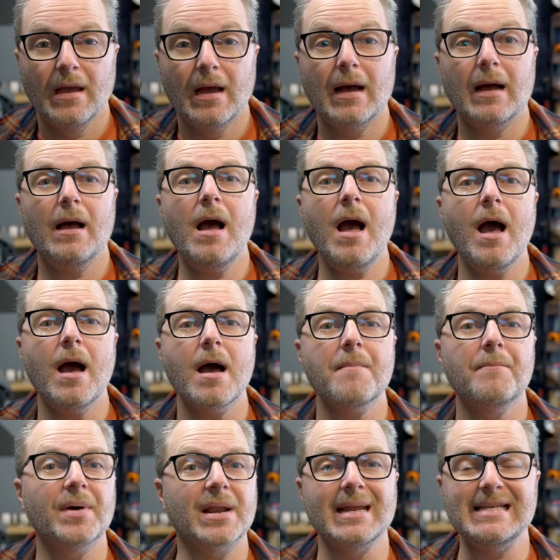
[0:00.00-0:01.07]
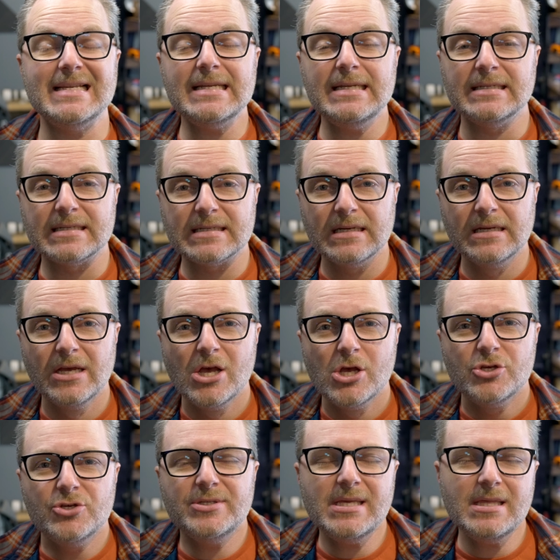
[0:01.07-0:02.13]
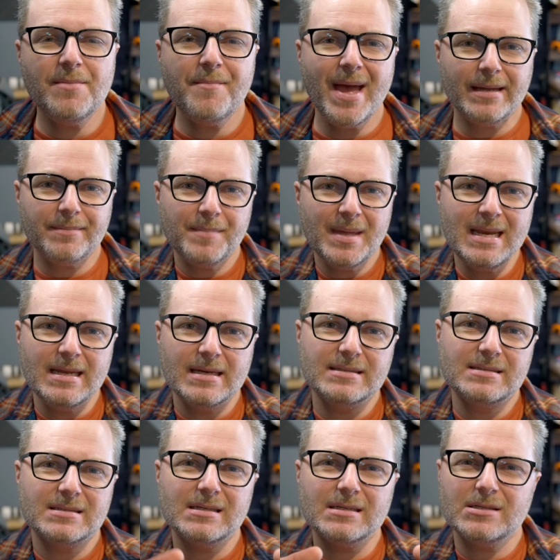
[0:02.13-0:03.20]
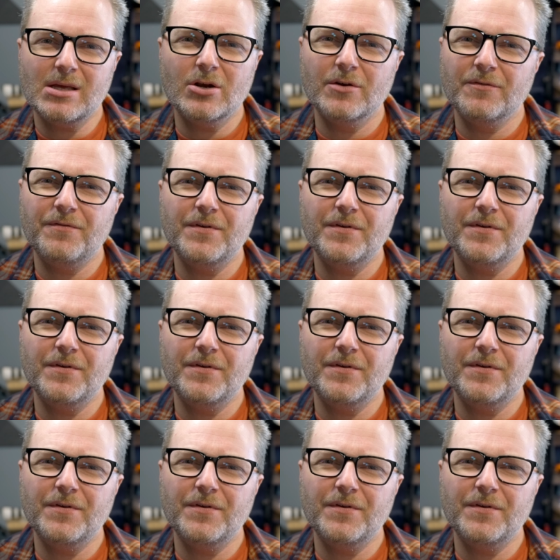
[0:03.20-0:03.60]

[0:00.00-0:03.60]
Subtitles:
But I didn't. You see, the Mac Mini is $650,